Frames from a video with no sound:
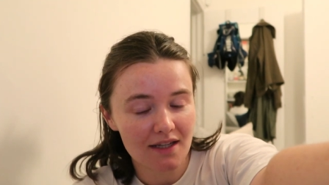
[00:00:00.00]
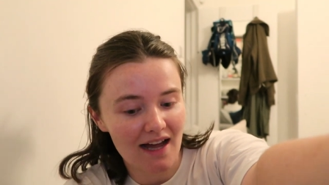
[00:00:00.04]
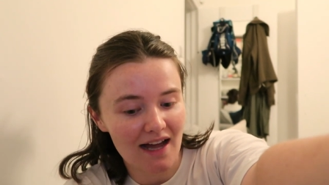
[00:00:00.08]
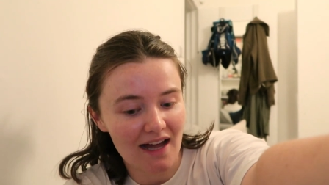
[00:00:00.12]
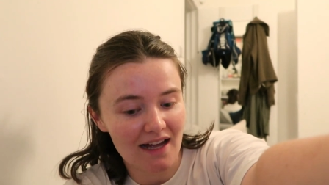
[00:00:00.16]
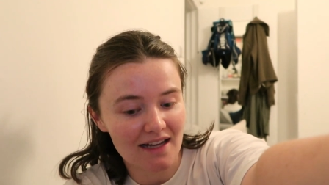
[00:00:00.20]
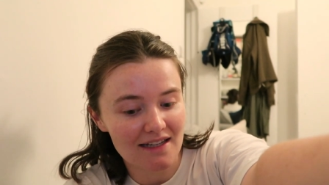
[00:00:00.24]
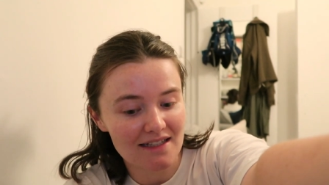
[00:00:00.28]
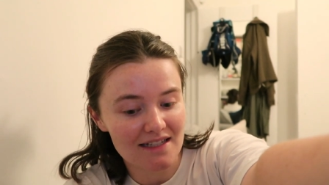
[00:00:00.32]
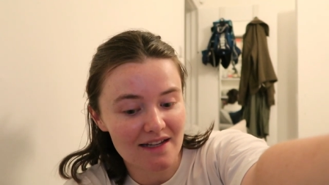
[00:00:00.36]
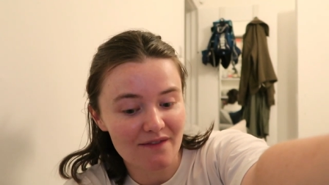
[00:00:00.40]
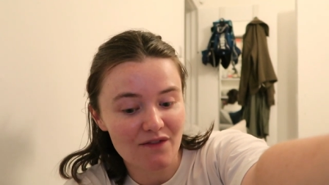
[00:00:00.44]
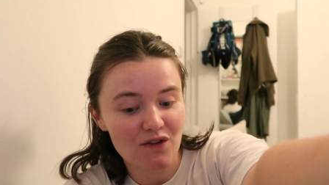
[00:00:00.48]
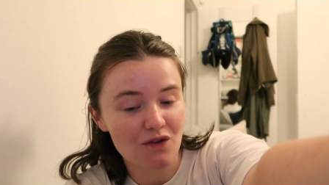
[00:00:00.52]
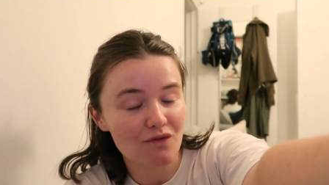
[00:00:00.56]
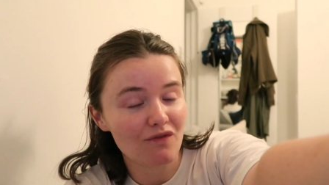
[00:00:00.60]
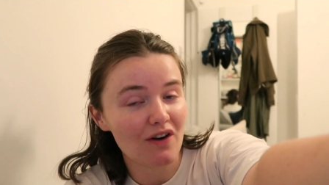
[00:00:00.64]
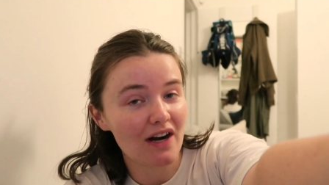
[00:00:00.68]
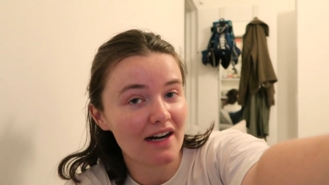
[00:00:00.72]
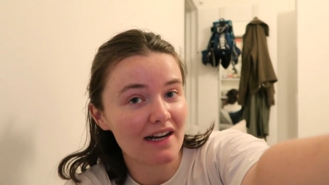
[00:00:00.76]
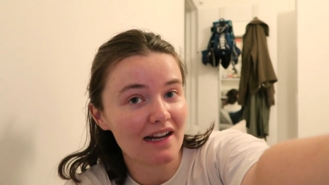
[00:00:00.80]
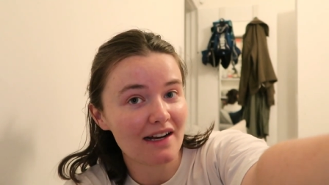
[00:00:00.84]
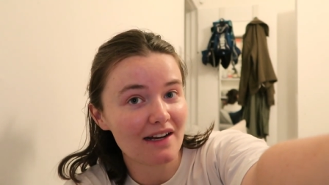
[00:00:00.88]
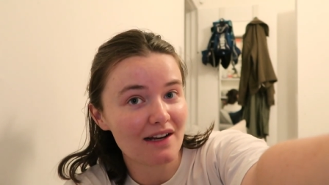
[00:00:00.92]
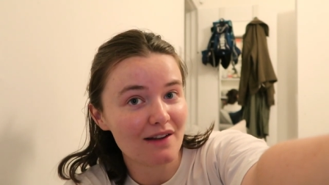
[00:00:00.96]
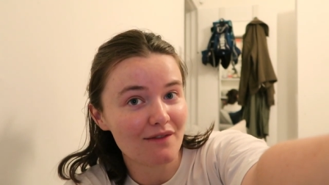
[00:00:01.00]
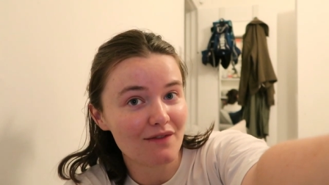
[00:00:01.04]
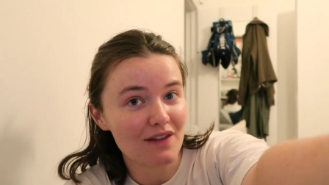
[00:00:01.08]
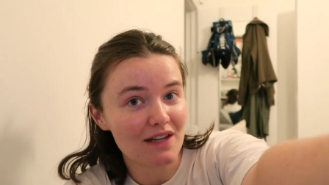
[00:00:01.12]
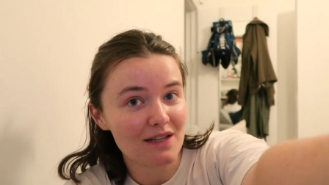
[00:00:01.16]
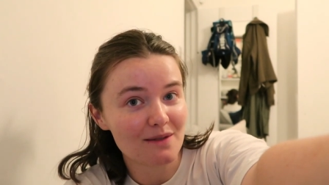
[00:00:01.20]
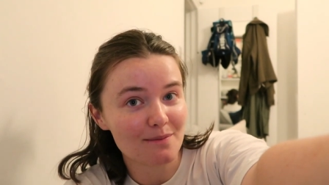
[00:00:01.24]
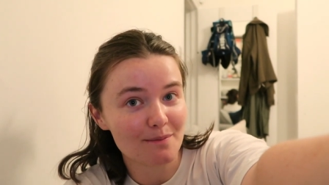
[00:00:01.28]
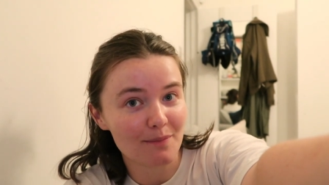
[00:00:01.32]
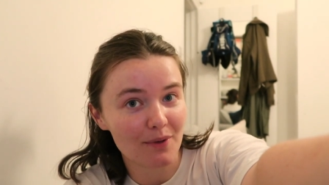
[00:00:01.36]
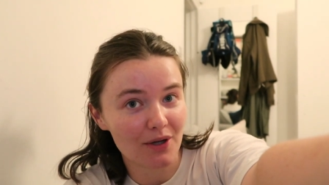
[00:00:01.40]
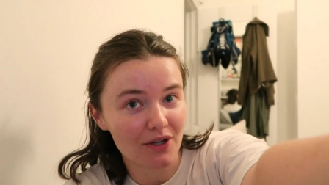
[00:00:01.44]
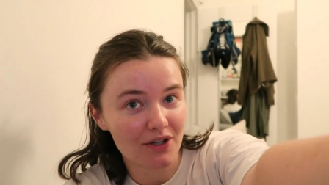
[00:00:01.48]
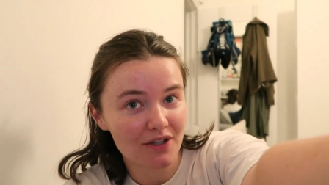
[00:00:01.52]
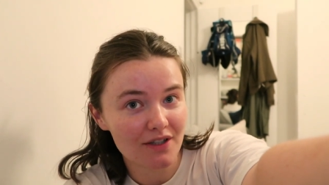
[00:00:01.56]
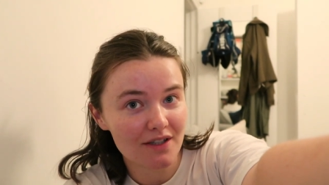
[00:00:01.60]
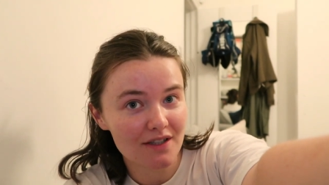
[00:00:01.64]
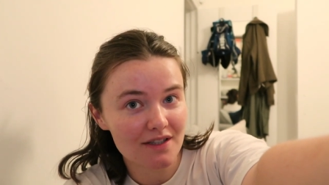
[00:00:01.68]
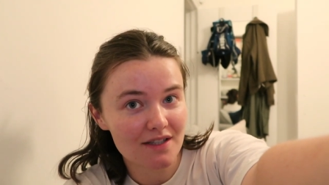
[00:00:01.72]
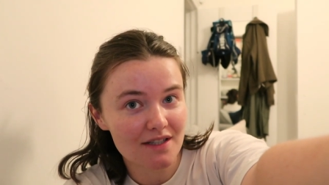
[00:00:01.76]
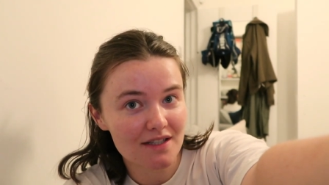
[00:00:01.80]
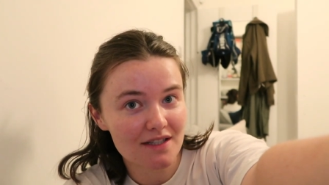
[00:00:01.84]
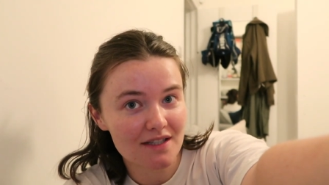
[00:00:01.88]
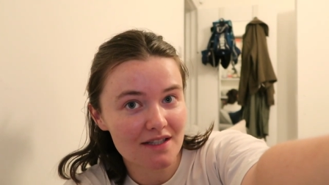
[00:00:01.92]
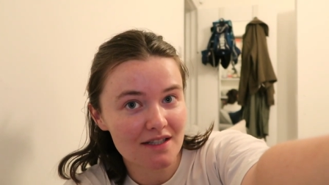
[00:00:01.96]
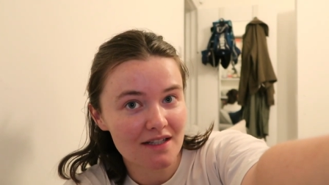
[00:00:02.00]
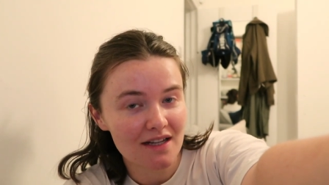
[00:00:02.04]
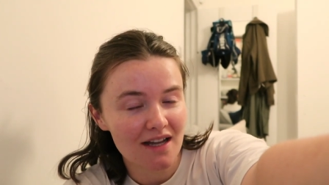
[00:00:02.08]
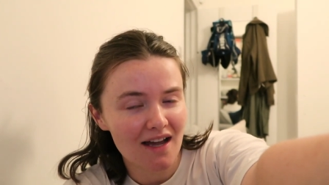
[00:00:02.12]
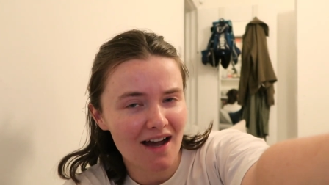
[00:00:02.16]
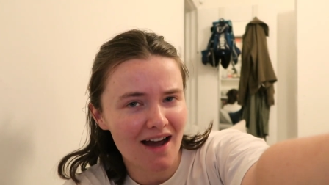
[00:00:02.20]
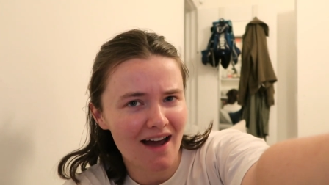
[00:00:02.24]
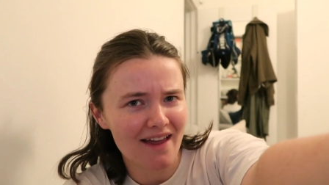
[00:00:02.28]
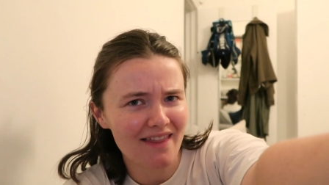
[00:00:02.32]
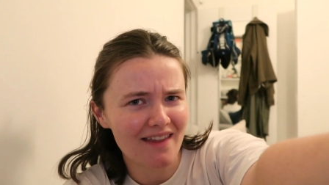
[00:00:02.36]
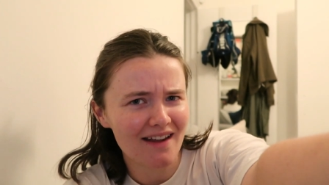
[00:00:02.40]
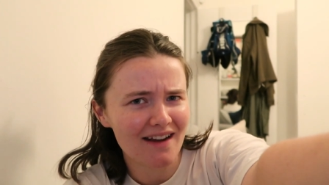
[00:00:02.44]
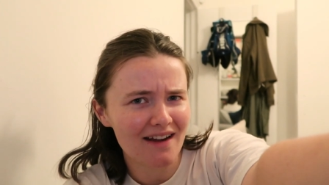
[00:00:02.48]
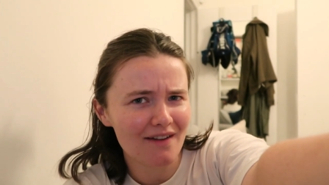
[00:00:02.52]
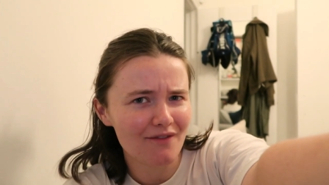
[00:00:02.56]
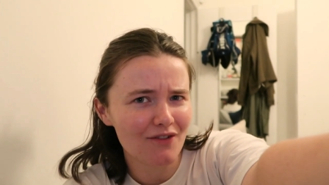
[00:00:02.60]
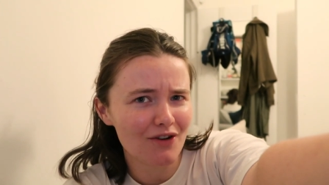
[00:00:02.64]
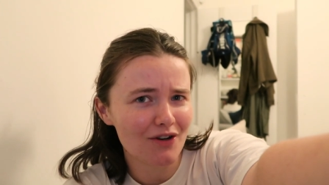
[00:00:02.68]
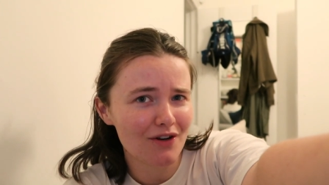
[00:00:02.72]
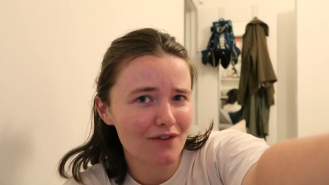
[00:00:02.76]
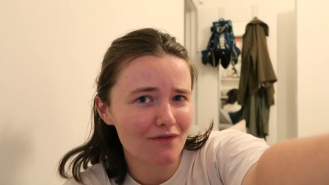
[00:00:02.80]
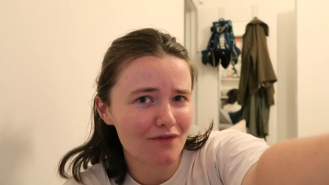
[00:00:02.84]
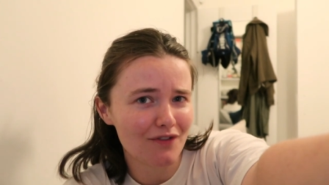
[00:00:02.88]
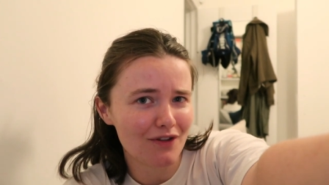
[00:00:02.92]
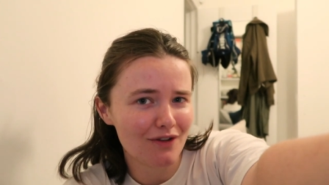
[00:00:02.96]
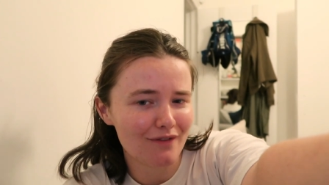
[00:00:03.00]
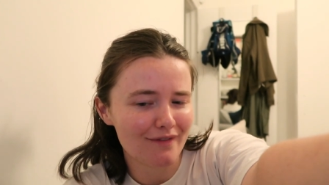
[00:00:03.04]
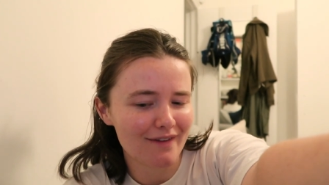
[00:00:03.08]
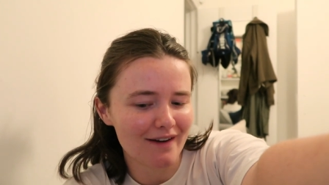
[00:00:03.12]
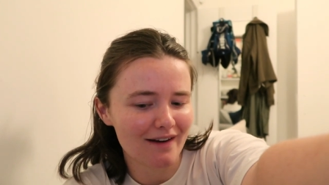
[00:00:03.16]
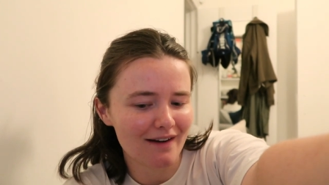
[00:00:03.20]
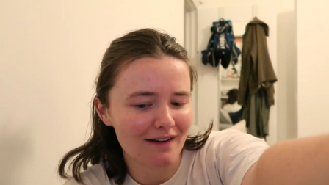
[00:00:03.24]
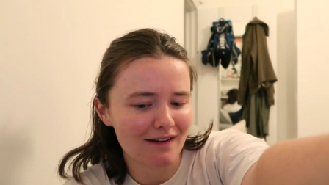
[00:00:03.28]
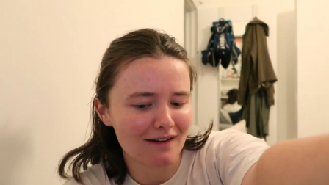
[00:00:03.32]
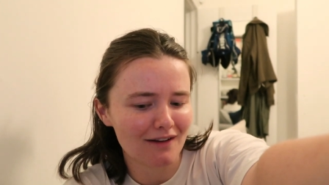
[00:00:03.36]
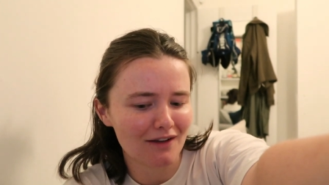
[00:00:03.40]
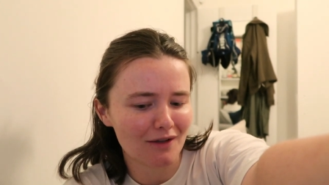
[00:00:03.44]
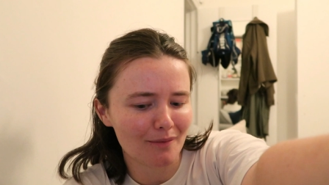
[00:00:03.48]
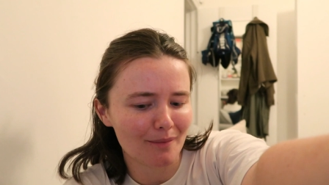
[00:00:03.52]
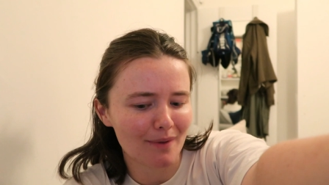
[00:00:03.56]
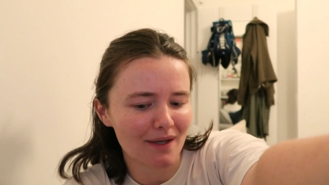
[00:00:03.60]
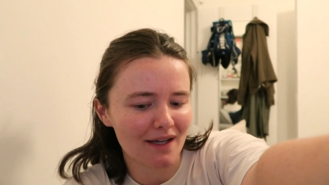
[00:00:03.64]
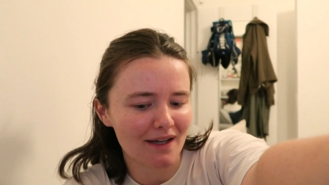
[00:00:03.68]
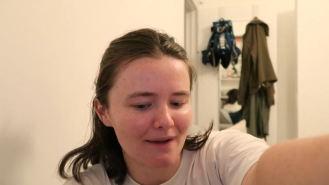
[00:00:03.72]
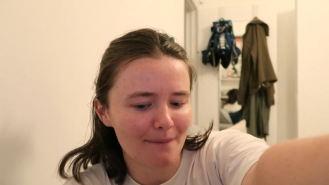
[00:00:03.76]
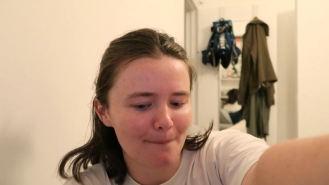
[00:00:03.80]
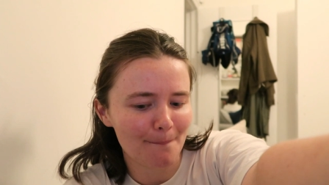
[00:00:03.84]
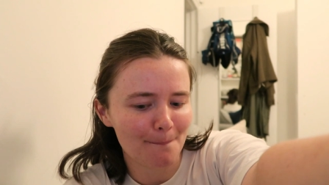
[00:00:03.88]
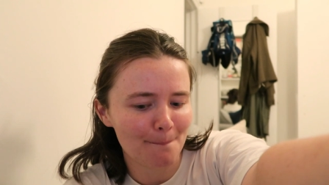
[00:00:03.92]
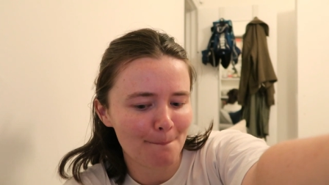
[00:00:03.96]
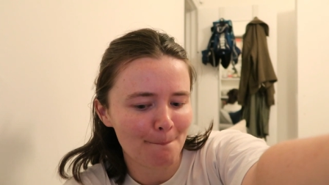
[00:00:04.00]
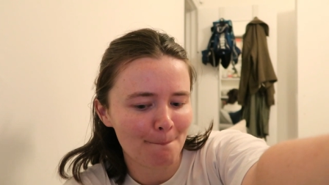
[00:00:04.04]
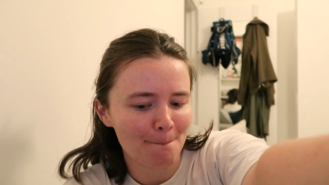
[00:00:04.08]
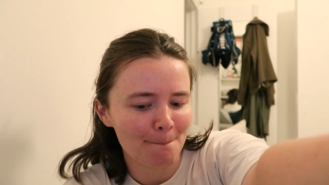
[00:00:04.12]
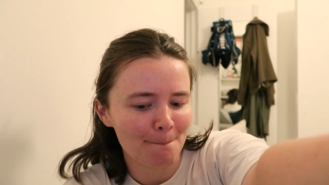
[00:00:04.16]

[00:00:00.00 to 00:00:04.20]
And if you've read any of these books, I think I've got a few that are a little bit